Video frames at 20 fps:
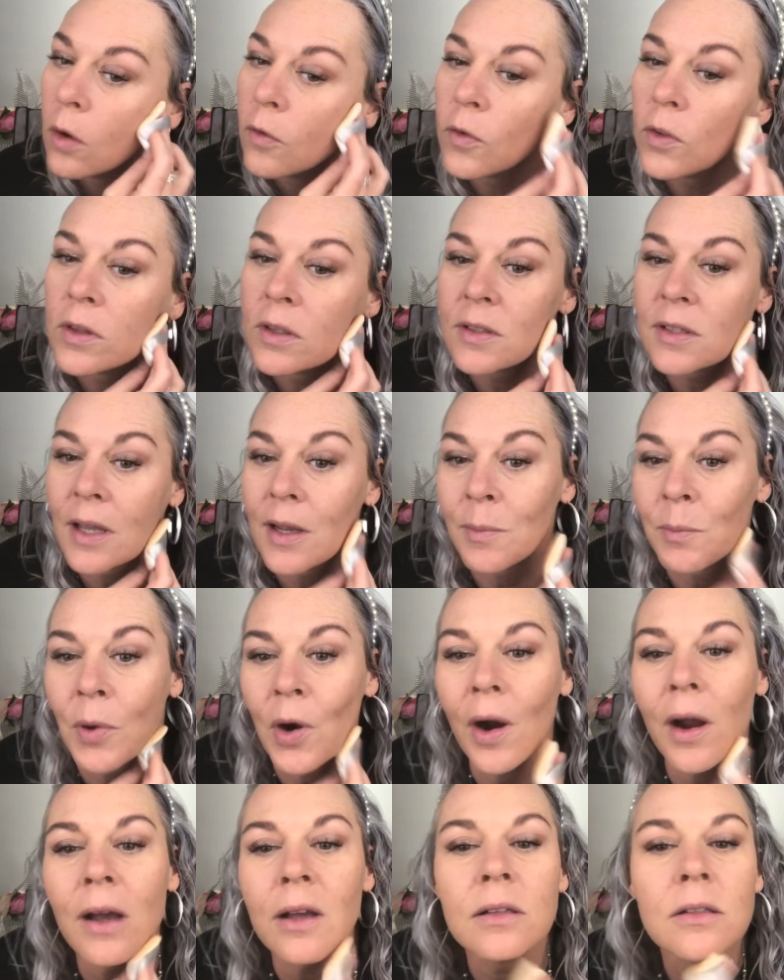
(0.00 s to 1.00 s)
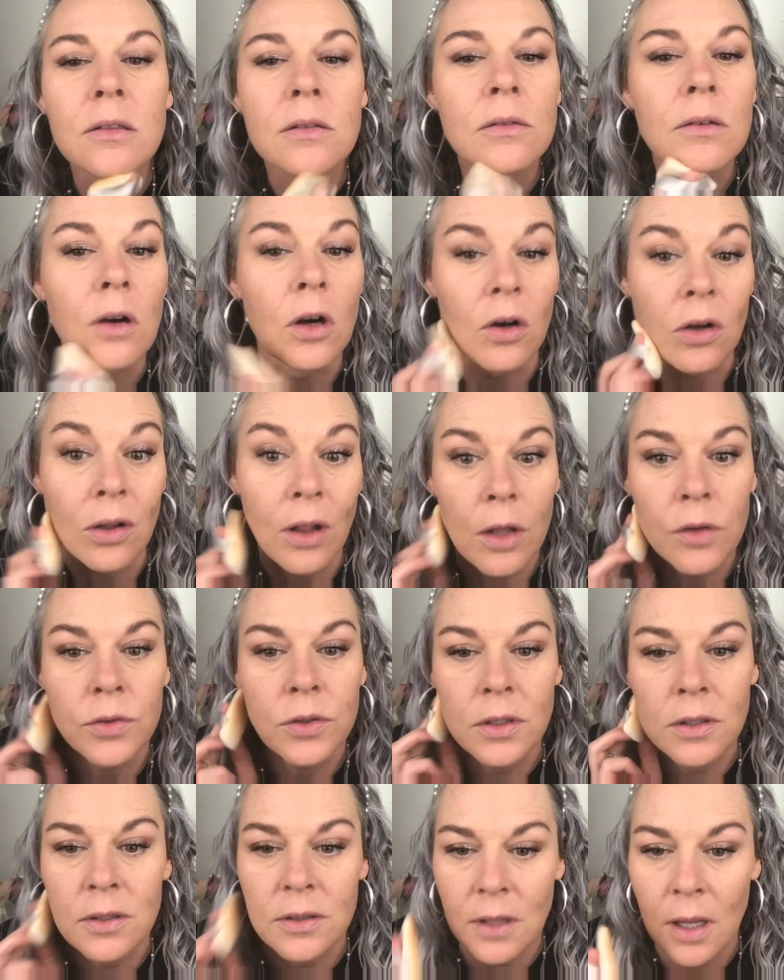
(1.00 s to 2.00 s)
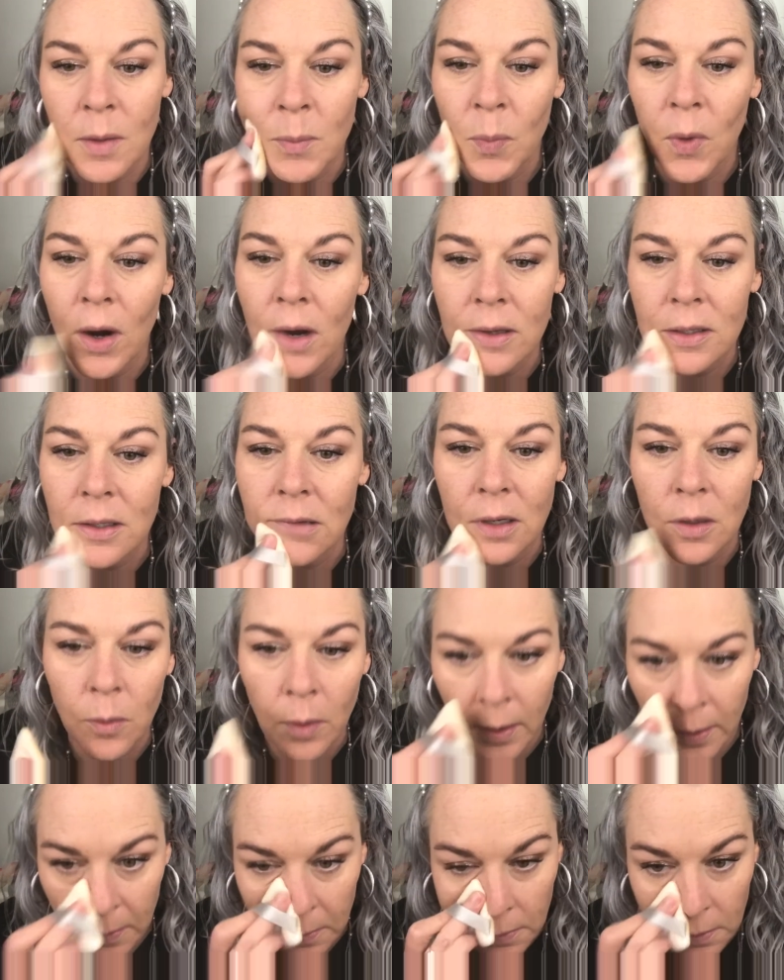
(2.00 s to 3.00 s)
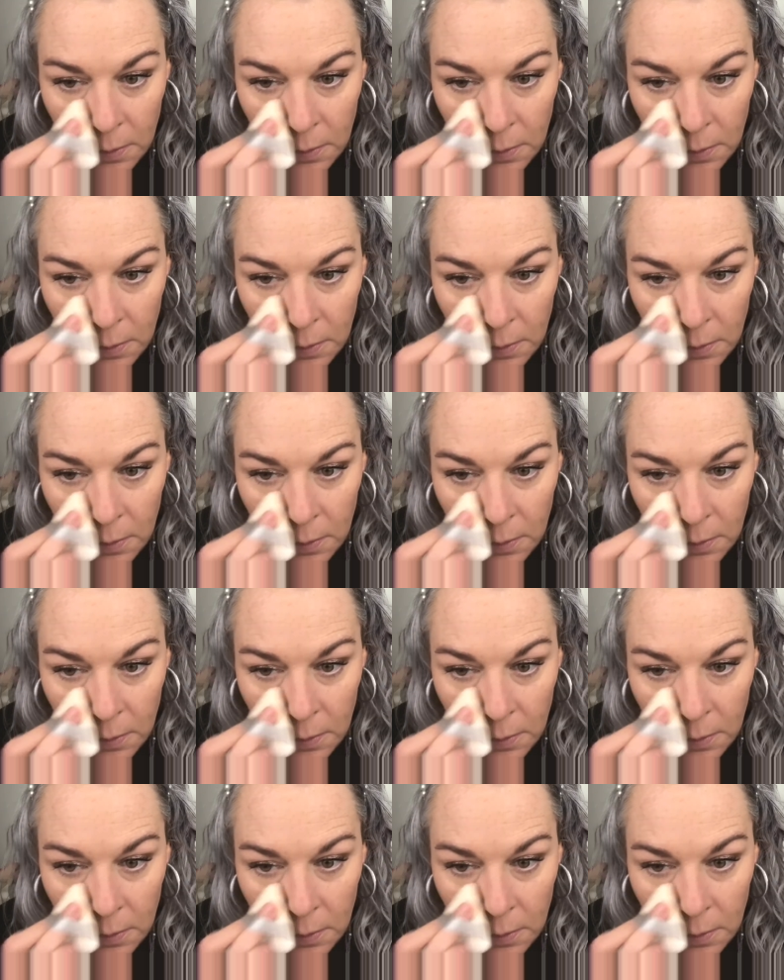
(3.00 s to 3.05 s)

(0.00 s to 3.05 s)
for the same price, or close to the same price anyway.